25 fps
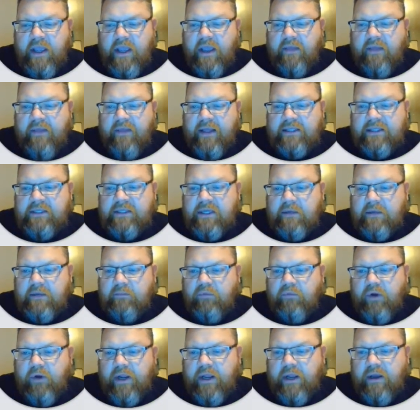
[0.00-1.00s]
And that's going to
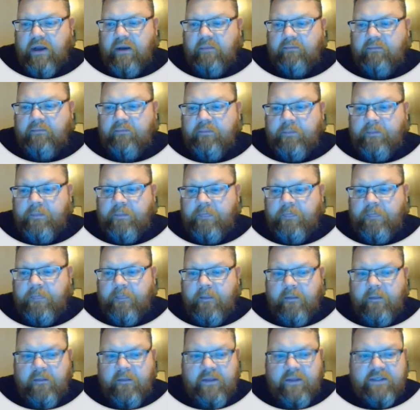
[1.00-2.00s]
bring up
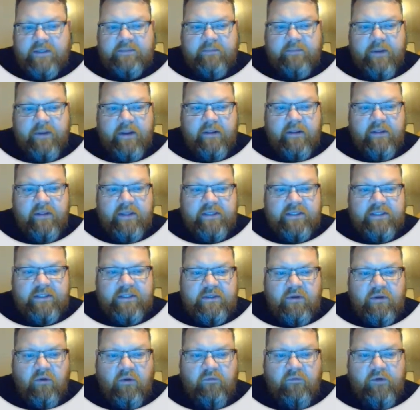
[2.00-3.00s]

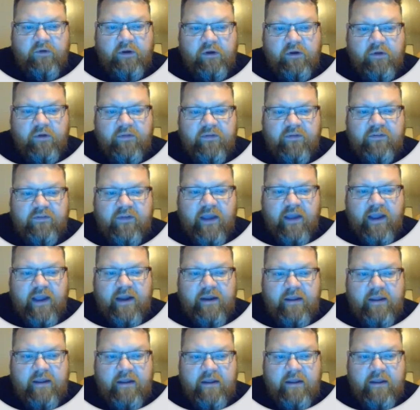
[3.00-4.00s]
this over here on the
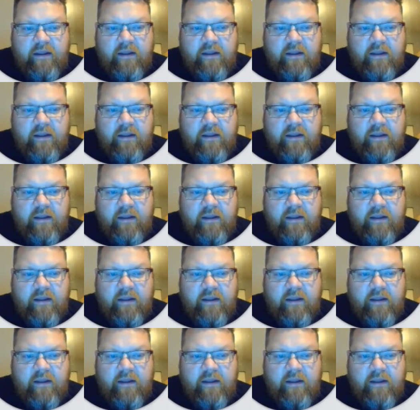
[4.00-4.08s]
side,